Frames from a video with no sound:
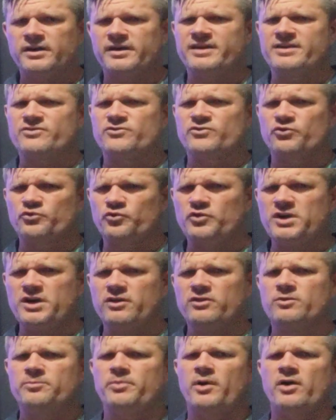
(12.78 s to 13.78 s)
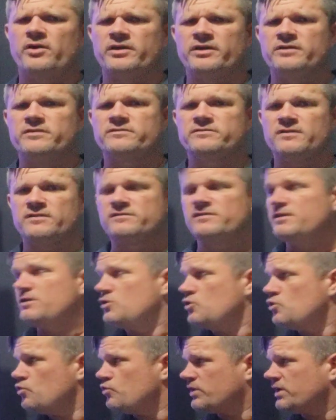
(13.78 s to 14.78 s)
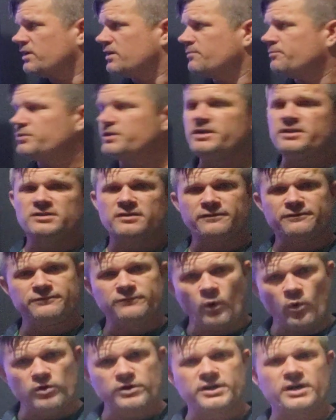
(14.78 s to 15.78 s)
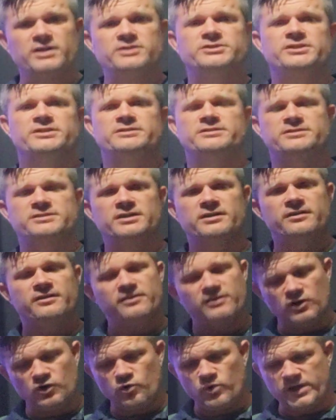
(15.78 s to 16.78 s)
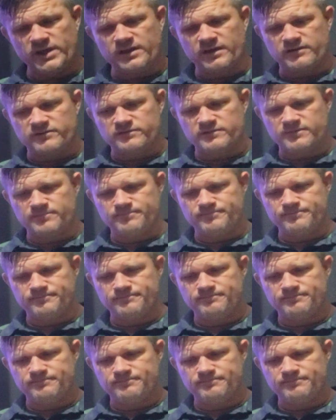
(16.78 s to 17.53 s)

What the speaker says: against 3 other parties to see who can complete the 4 dungeons the quickest.